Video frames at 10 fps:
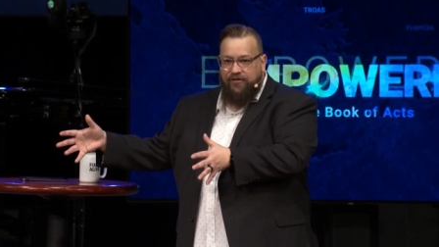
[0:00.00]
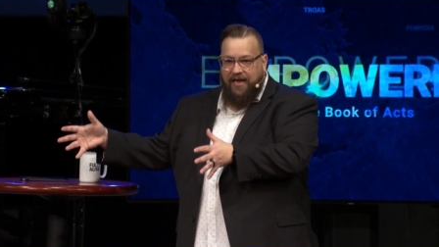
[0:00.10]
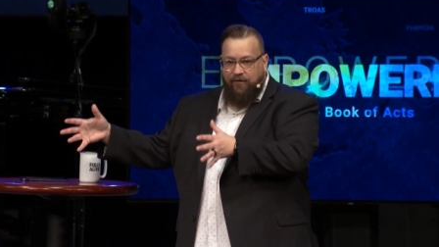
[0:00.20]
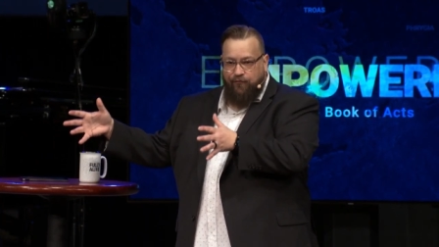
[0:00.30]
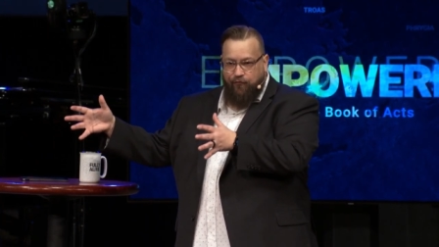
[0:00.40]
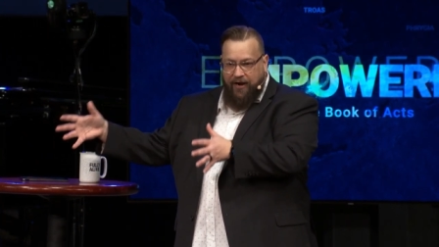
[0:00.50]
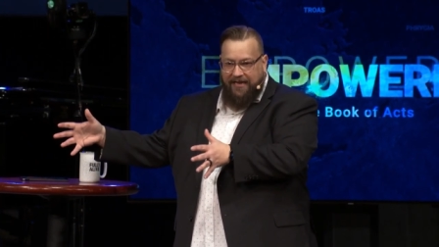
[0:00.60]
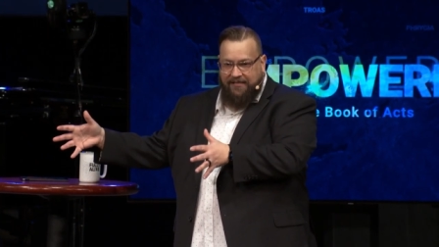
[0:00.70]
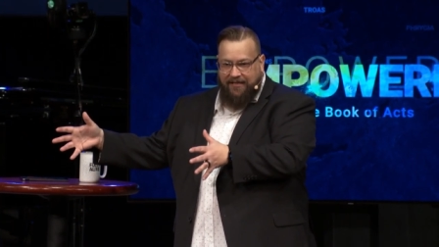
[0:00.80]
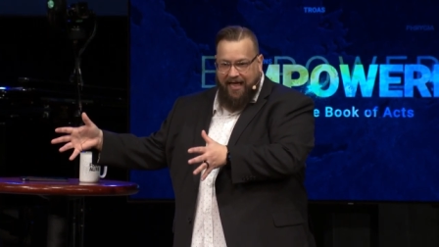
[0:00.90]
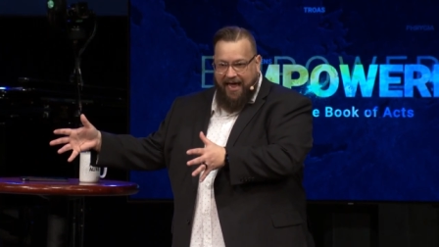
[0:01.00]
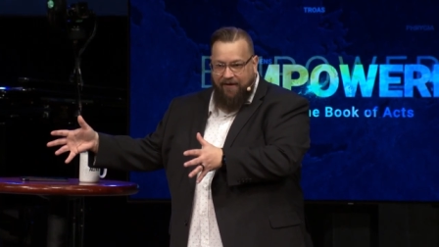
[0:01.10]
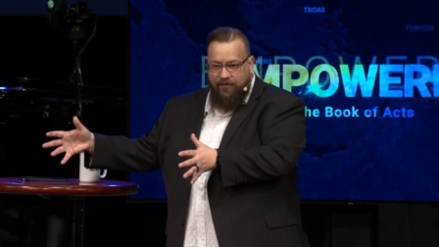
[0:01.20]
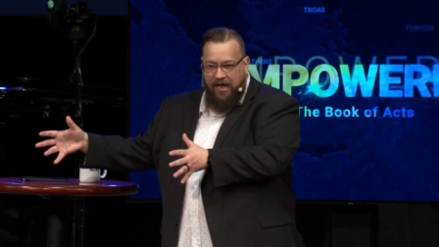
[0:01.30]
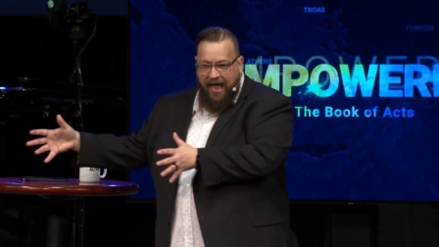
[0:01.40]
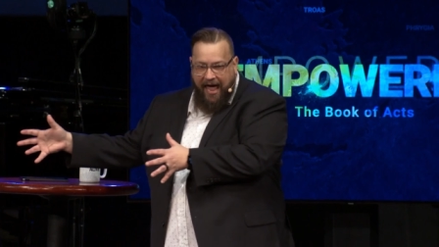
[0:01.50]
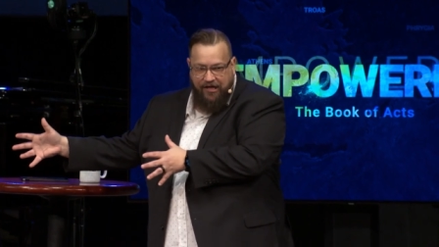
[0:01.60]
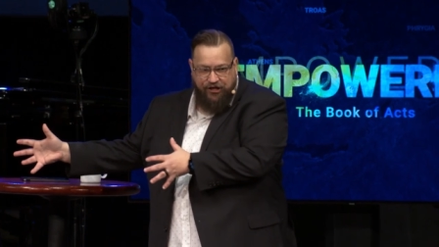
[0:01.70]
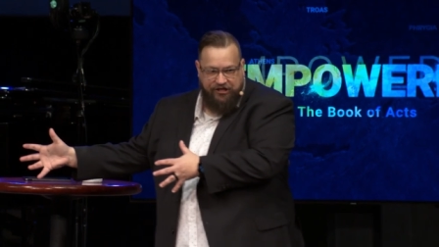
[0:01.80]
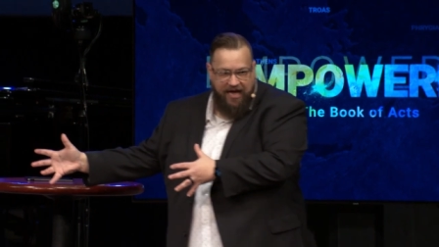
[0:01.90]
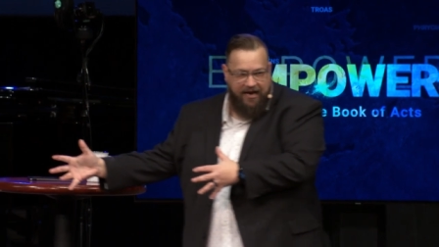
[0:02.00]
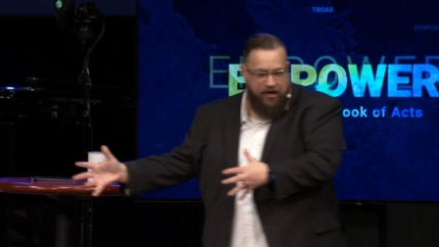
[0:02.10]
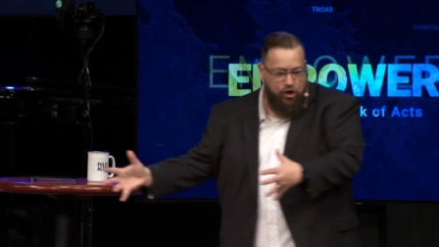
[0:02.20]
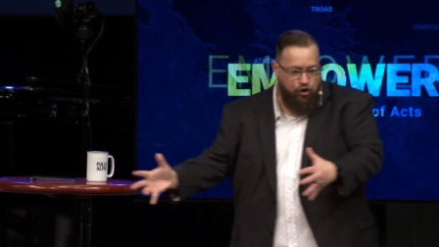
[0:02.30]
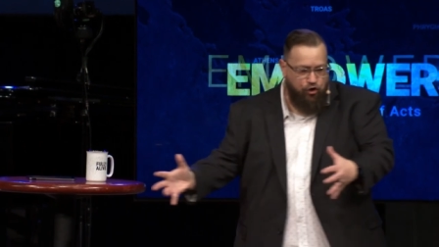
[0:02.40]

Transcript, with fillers: and freed slaves and just kind of